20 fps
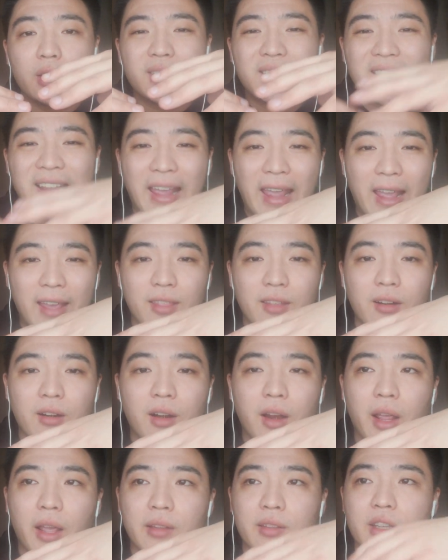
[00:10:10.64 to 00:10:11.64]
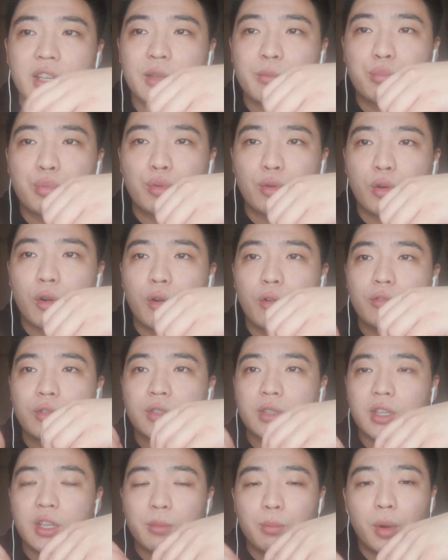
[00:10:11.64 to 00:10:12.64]
together and
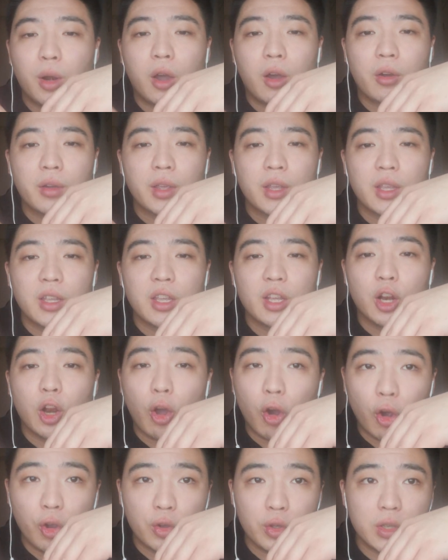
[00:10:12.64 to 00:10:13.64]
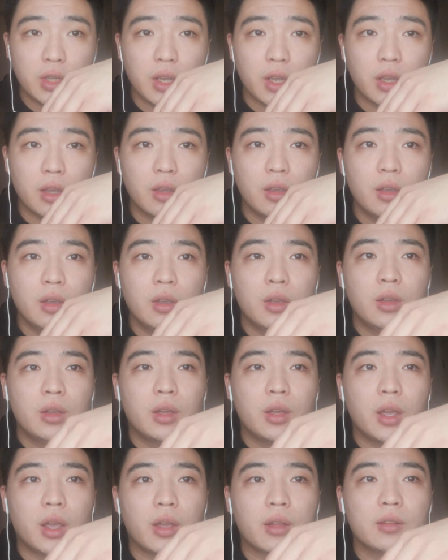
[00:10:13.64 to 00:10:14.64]
improve the employee loyalty,
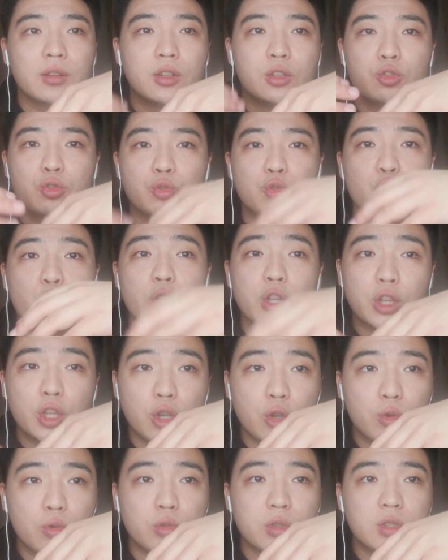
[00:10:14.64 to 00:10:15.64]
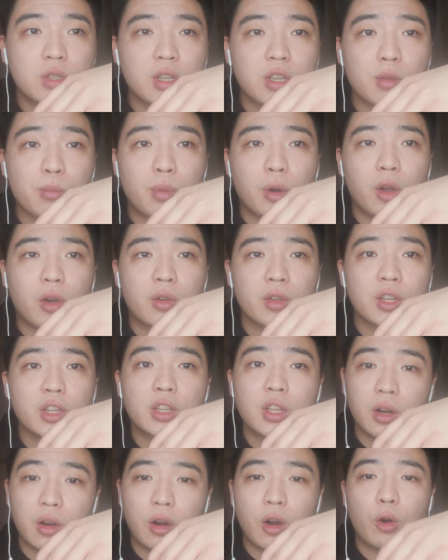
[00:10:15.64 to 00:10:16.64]
and to reduce the employee
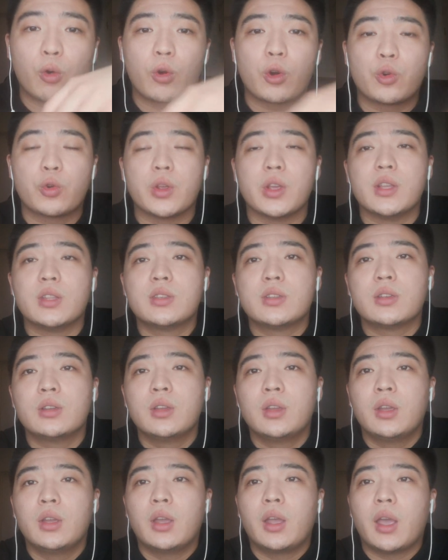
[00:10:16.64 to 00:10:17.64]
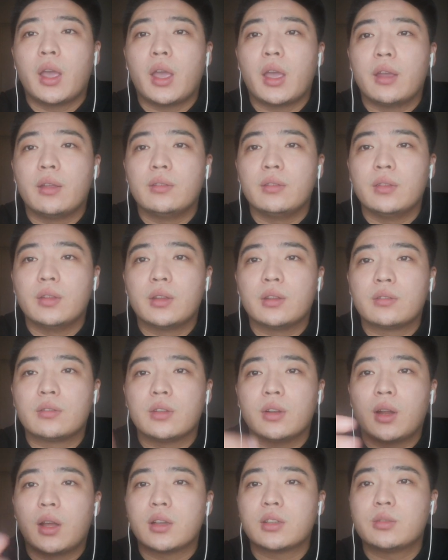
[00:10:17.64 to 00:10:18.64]
turnover rate. And
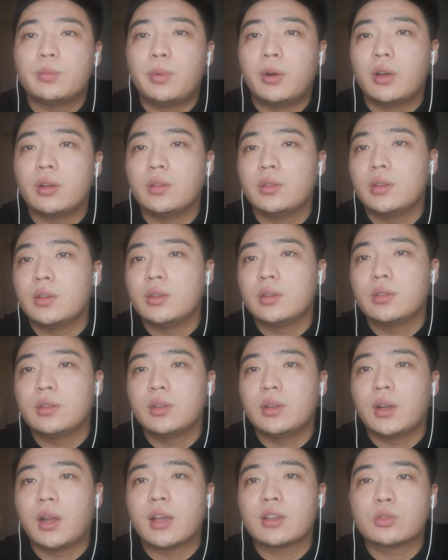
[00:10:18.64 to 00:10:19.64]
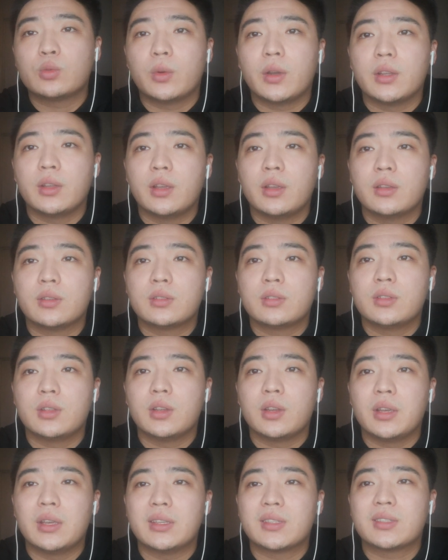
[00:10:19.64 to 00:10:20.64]
the last one is
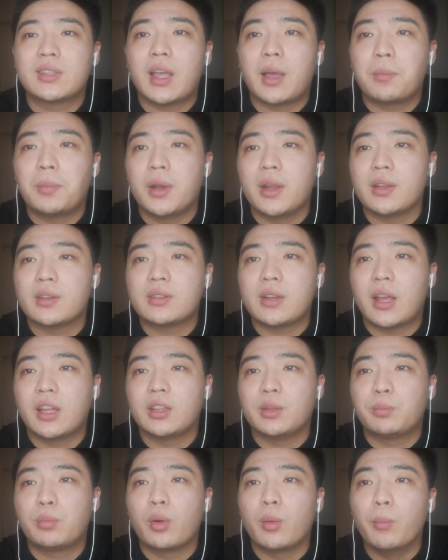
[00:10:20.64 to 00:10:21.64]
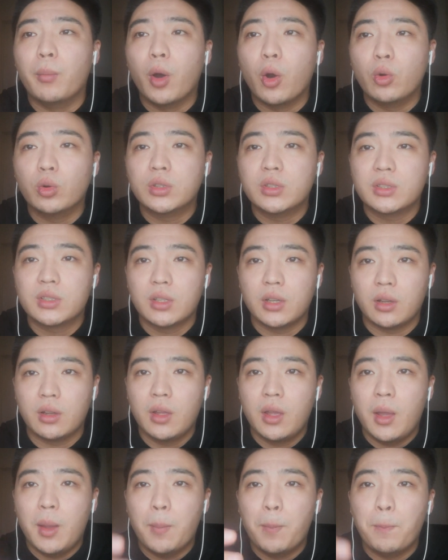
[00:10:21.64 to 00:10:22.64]
to establish and promote the
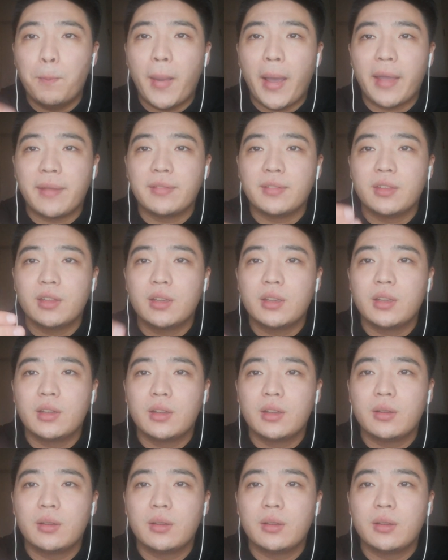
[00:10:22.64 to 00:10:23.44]
band